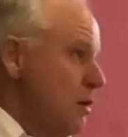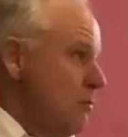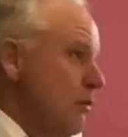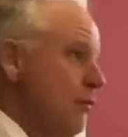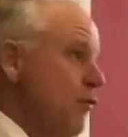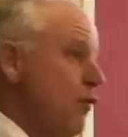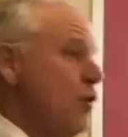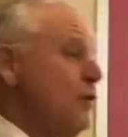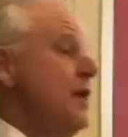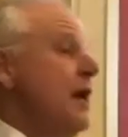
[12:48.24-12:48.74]

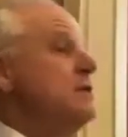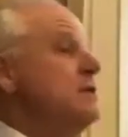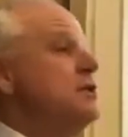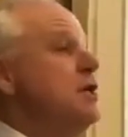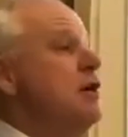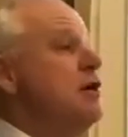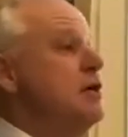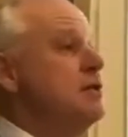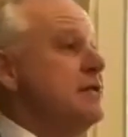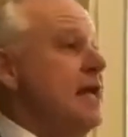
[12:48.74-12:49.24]
Before next
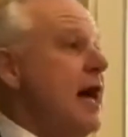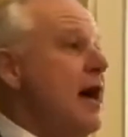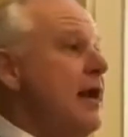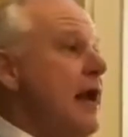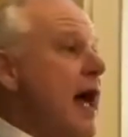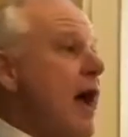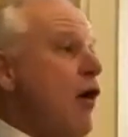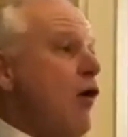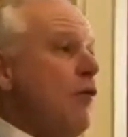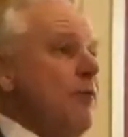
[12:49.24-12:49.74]
year is out,
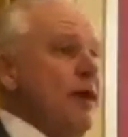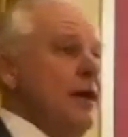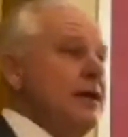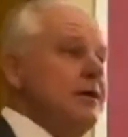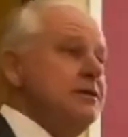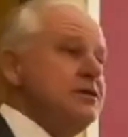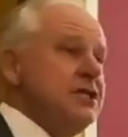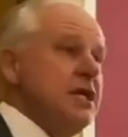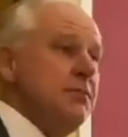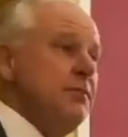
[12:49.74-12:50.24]
I will be
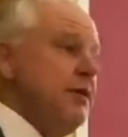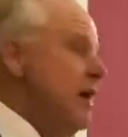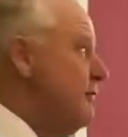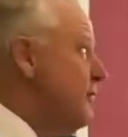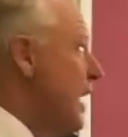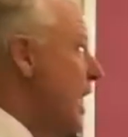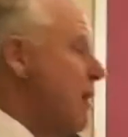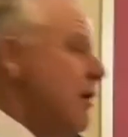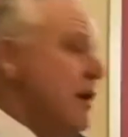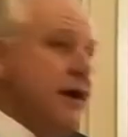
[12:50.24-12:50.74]
in CBF
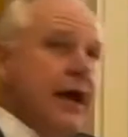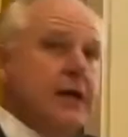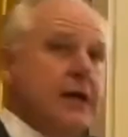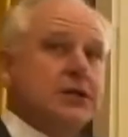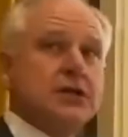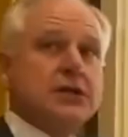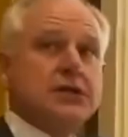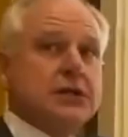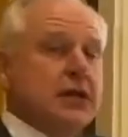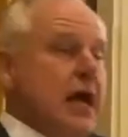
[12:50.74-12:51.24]

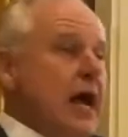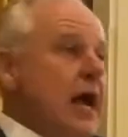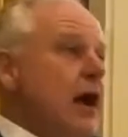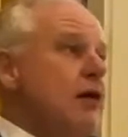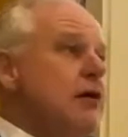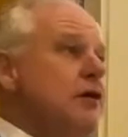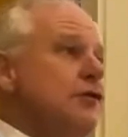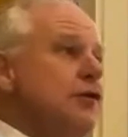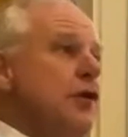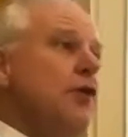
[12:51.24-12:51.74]
congregations in
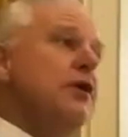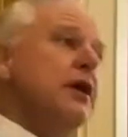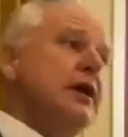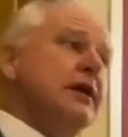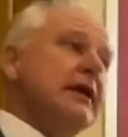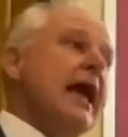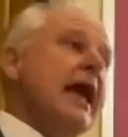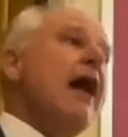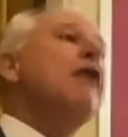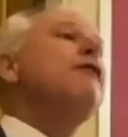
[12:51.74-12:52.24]
Arizona
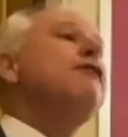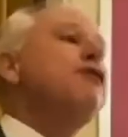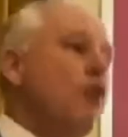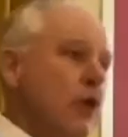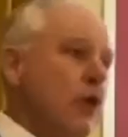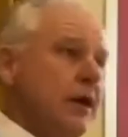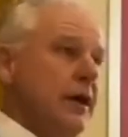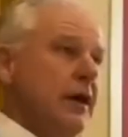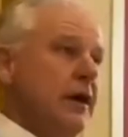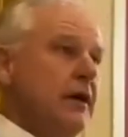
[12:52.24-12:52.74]
and
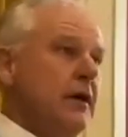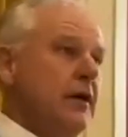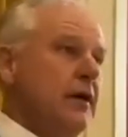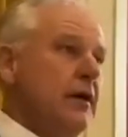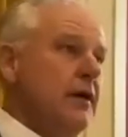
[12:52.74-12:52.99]
California.